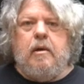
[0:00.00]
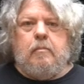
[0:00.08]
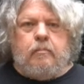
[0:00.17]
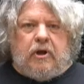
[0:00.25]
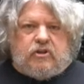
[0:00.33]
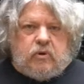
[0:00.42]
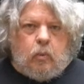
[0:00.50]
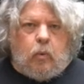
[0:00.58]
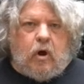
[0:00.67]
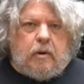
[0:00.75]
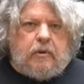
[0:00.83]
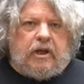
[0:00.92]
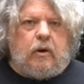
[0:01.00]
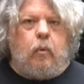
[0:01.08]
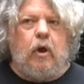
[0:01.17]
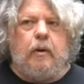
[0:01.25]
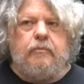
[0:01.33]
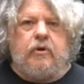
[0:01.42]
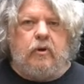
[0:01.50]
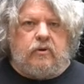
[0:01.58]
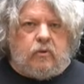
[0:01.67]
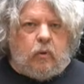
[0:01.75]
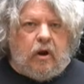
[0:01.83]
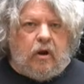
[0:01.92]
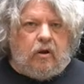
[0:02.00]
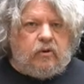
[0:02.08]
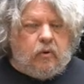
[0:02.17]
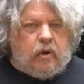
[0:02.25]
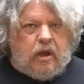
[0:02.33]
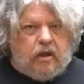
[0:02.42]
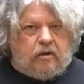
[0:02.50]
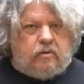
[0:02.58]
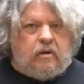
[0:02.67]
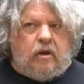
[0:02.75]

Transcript: but you want to be equipped to where you can,